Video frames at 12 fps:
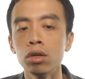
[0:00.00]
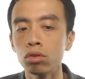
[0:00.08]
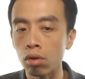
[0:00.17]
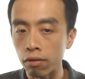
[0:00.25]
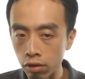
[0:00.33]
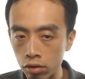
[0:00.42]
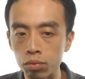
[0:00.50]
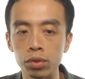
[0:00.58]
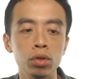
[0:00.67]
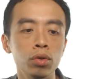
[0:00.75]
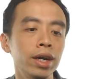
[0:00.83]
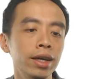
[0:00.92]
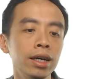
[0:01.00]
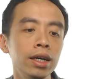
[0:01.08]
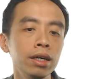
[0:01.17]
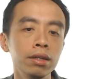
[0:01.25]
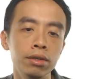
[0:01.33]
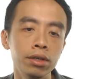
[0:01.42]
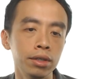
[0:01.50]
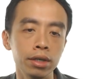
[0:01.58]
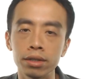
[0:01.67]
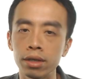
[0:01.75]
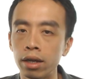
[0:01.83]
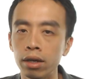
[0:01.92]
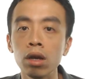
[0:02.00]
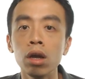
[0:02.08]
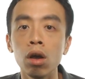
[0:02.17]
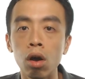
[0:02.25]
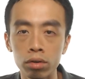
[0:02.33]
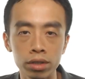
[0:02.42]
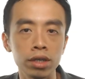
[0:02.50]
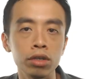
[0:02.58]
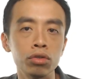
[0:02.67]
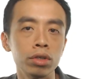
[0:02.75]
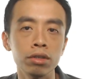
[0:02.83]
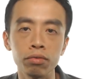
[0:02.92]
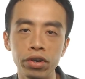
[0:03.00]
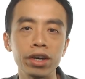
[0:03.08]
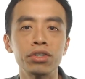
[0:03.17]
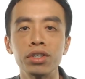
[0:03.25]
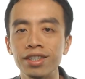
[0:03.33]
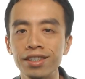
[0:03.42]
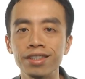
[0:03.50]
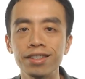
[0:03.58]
So of course, we know that this is an oxidation reaction.